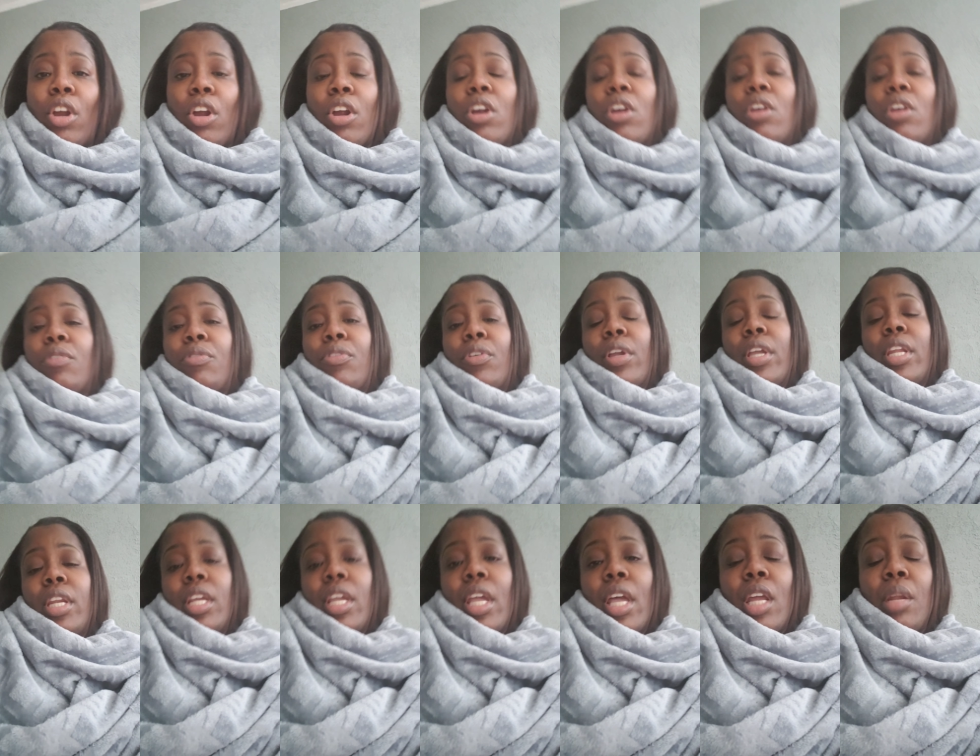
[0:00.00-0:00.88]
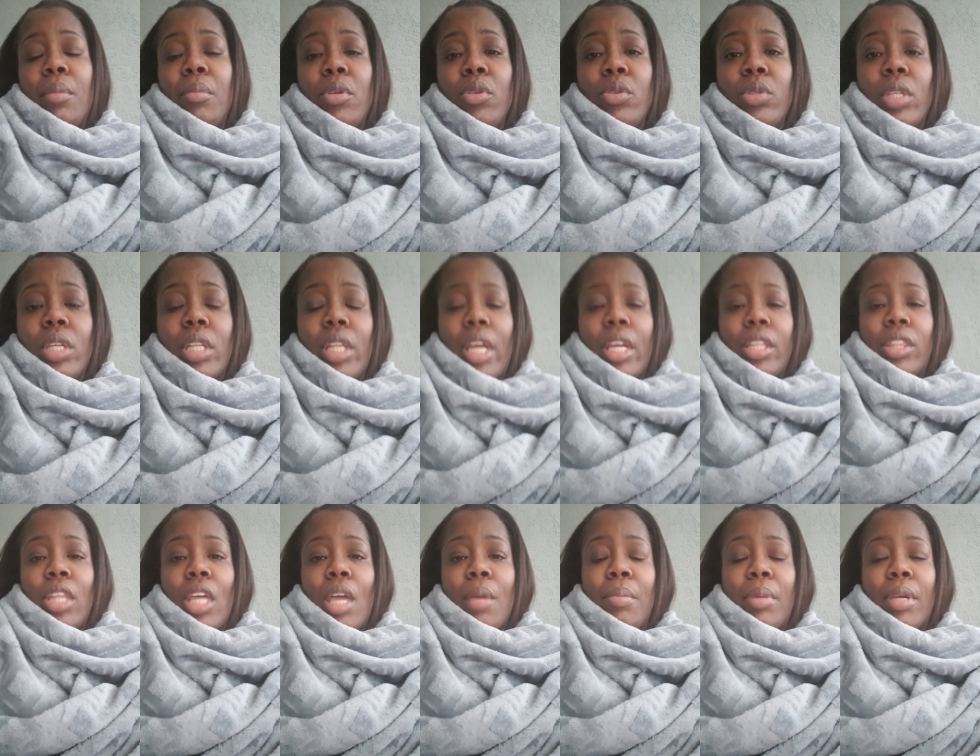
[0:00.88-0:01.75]
her for any kind of music
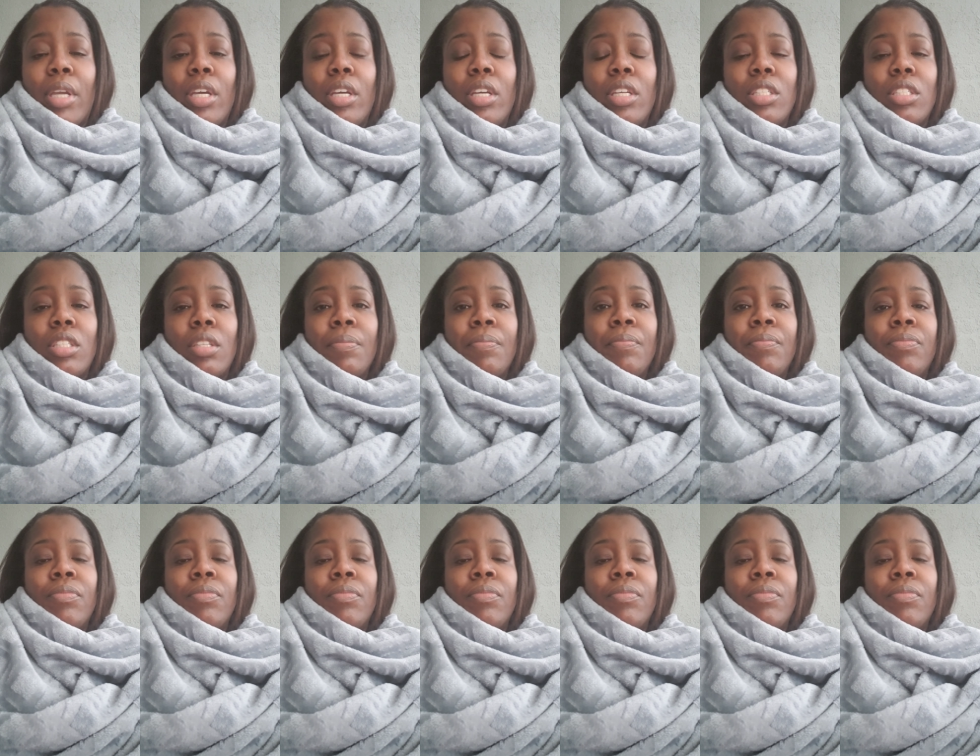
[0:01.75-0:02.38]
like that because